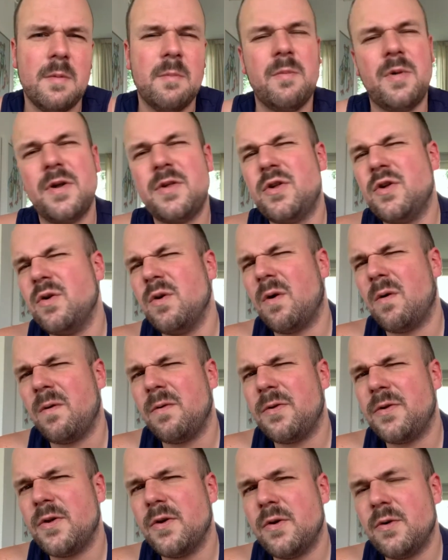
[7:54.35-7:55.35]
But you
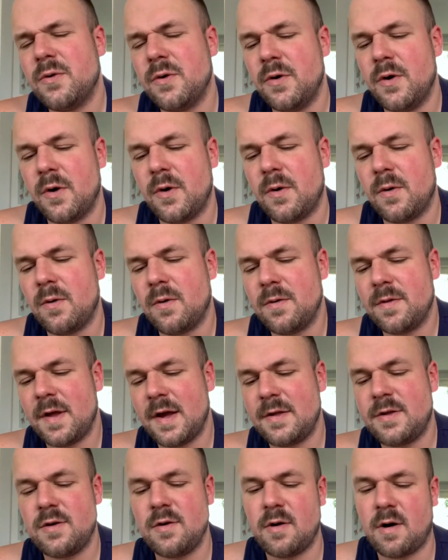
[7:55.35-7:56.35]
also know
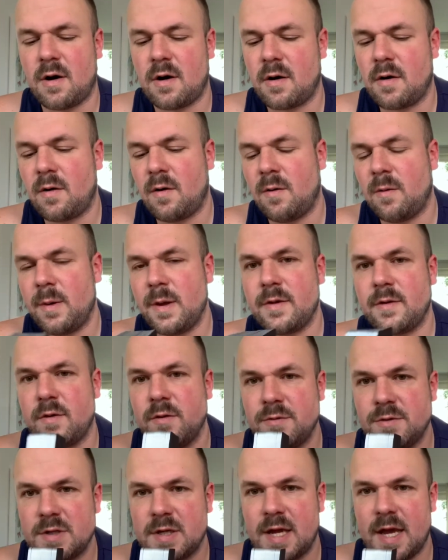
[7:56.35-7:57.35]
that you are always
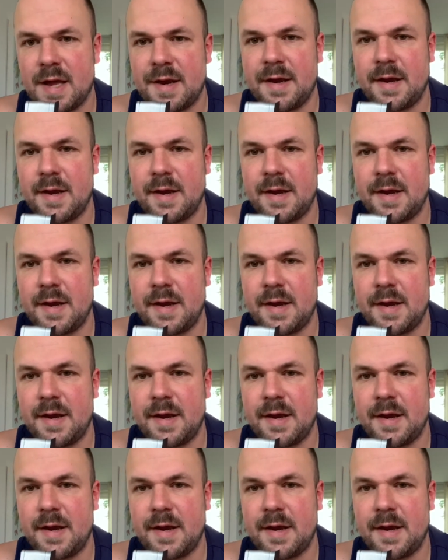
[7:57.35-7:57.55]
going to get